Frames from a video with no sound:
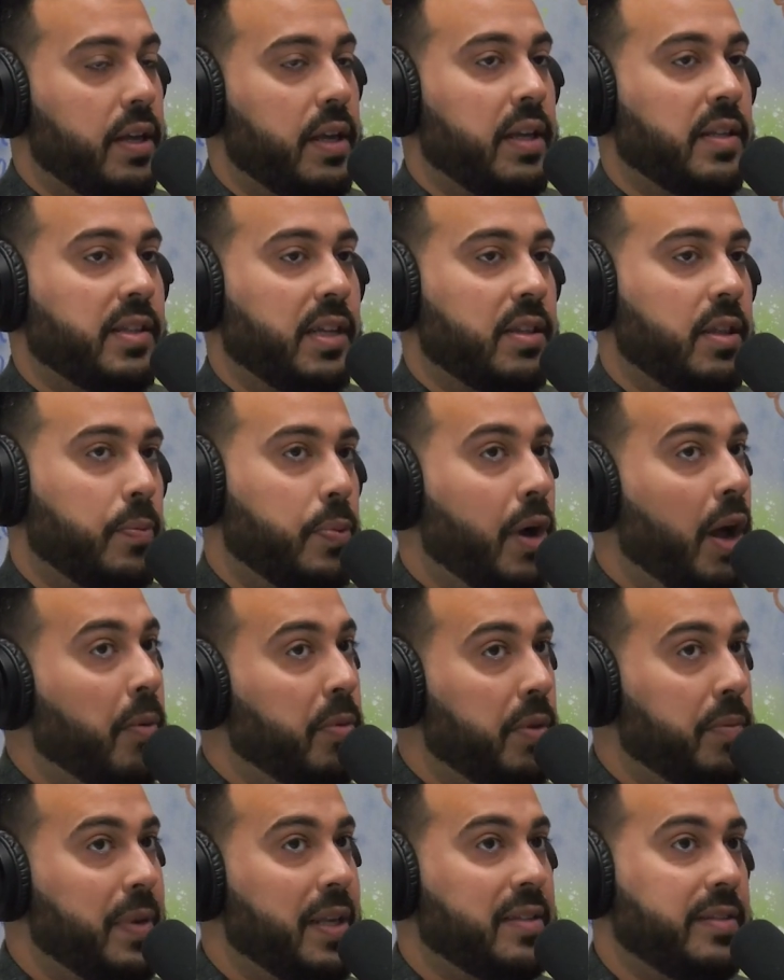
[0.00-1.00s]
He's like, the
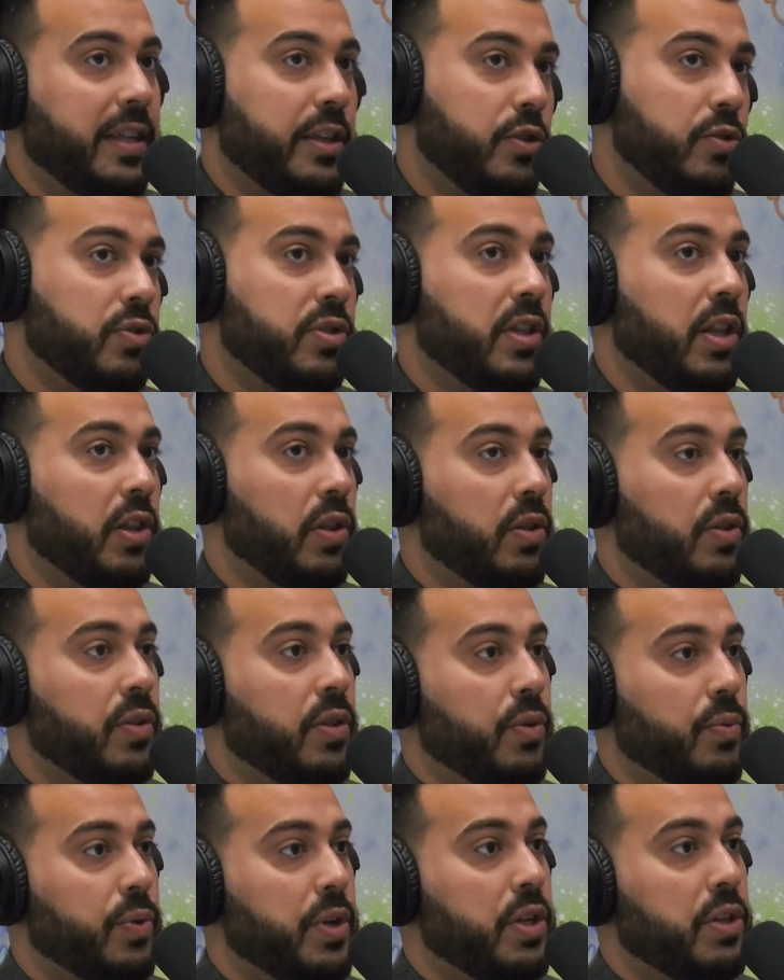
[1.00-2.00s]
problem is they use
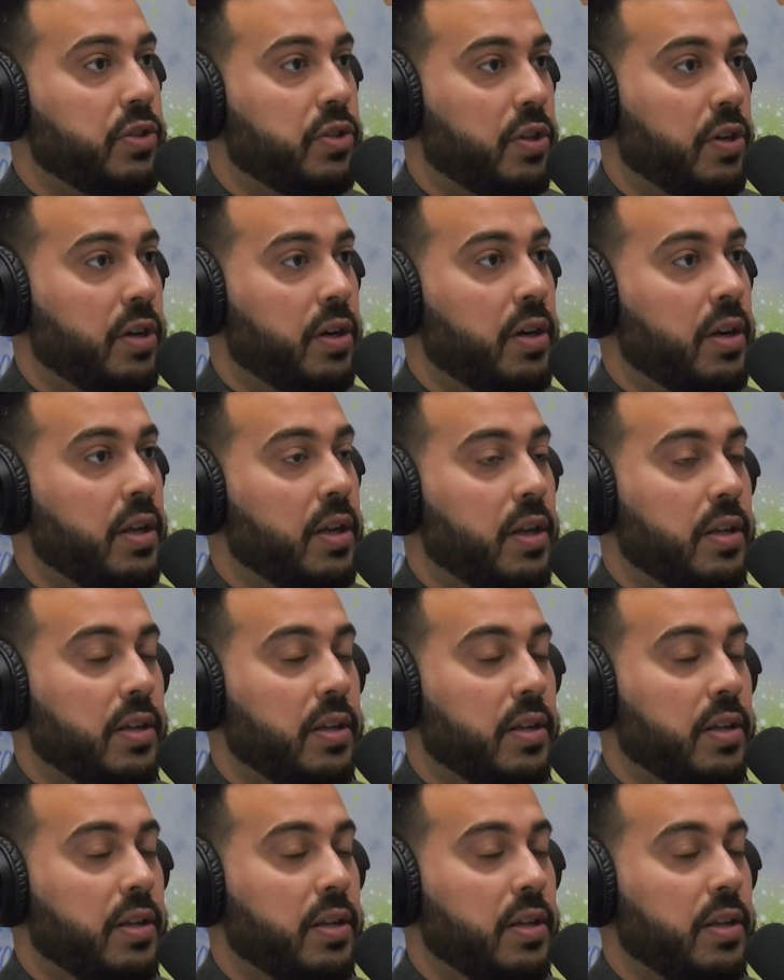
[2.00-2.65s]
the realtor.